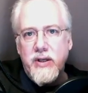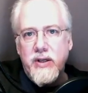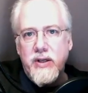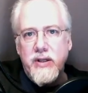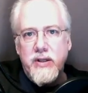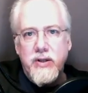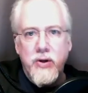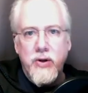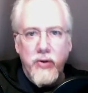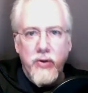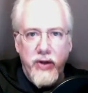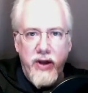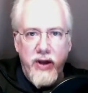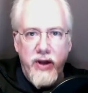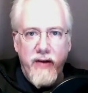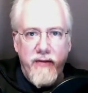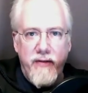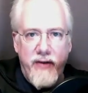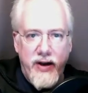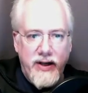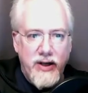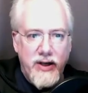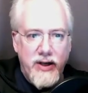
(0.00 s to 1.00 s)
newly
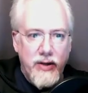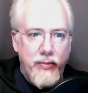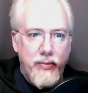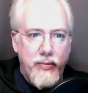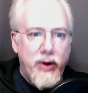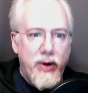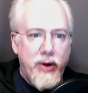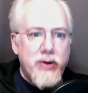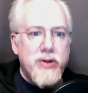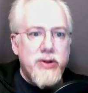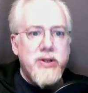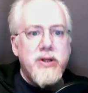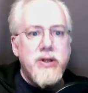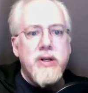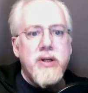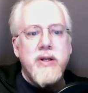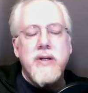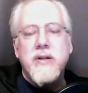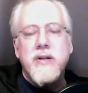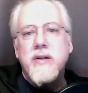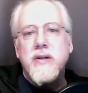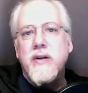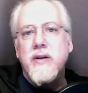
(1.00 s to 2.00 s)
infected
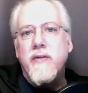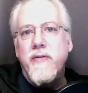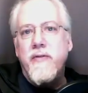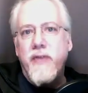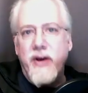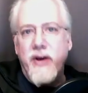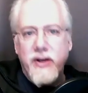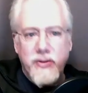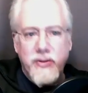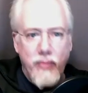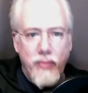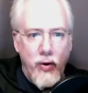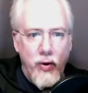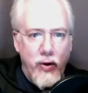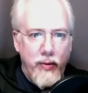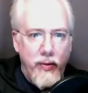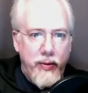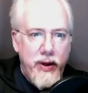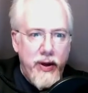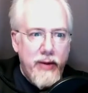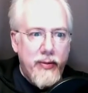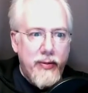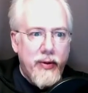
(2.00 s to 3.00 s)
person infects more
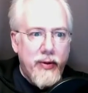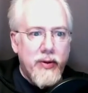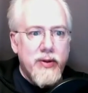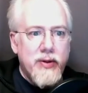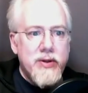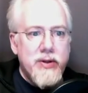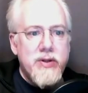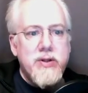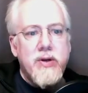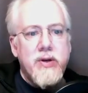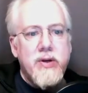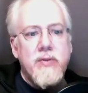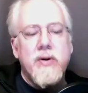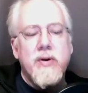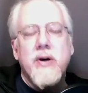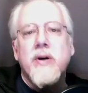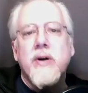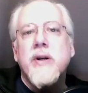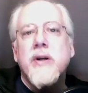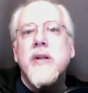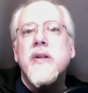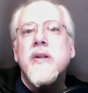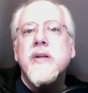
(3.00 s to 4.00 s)
people, and so
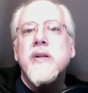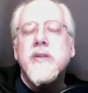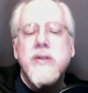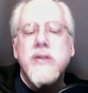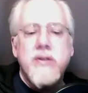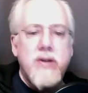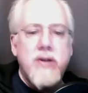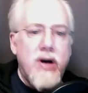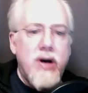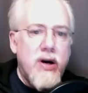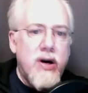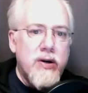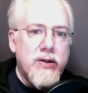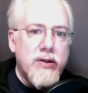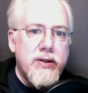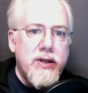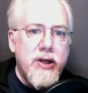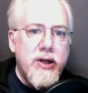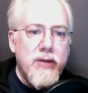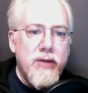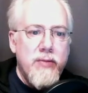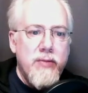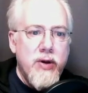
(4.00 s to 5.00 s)
on. And this is
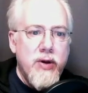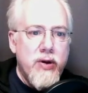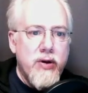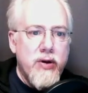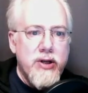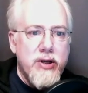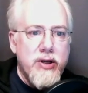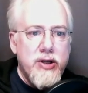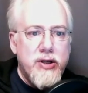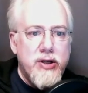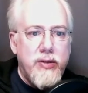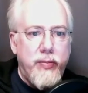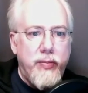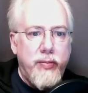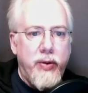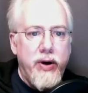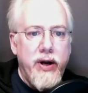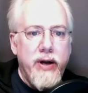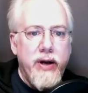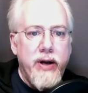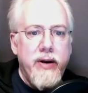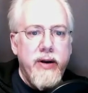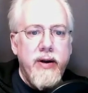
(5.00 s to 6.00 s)
called community
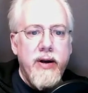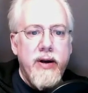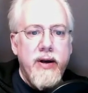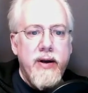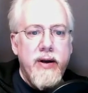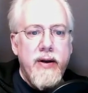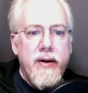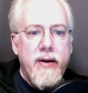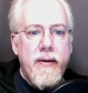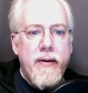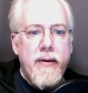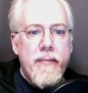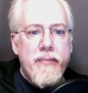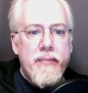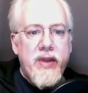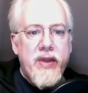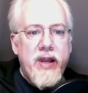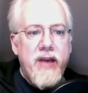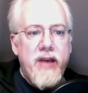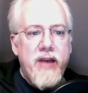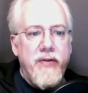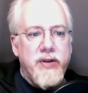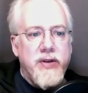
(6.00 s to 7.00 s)
spread.
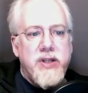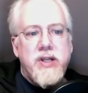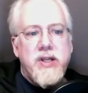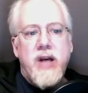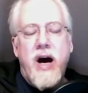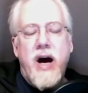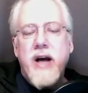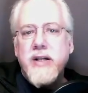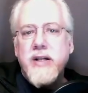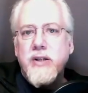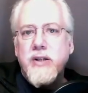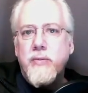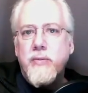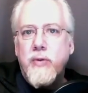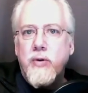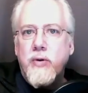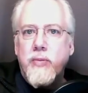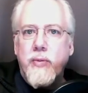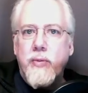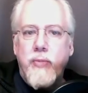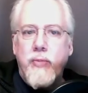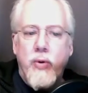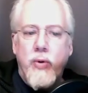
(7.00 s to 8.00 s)
If a sizable
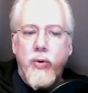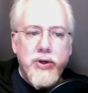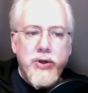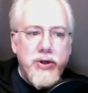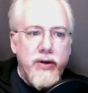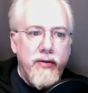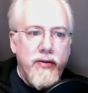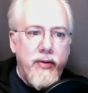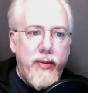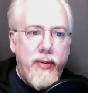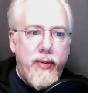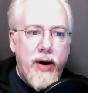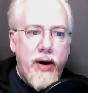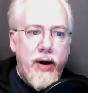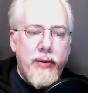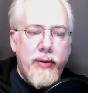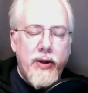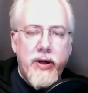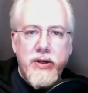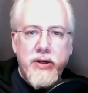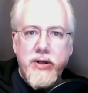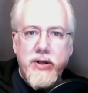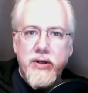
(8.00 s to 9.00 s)
proportion of the
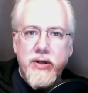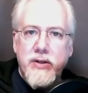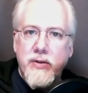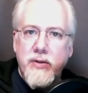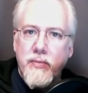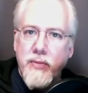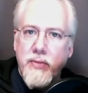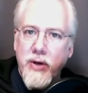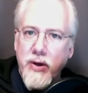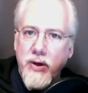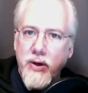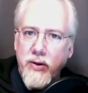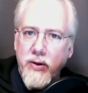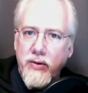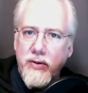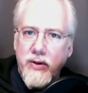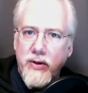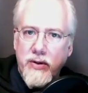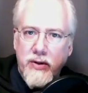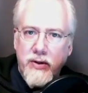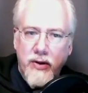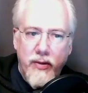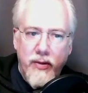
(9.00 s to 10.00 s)
population is
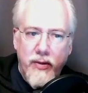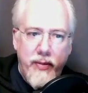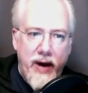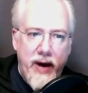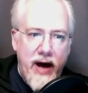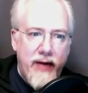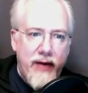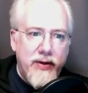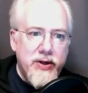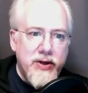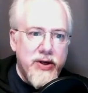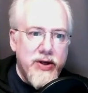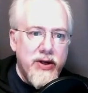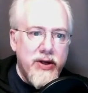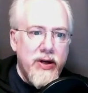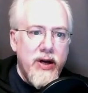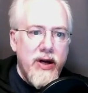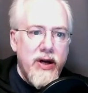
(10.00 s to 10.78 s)
immune to the pathogen,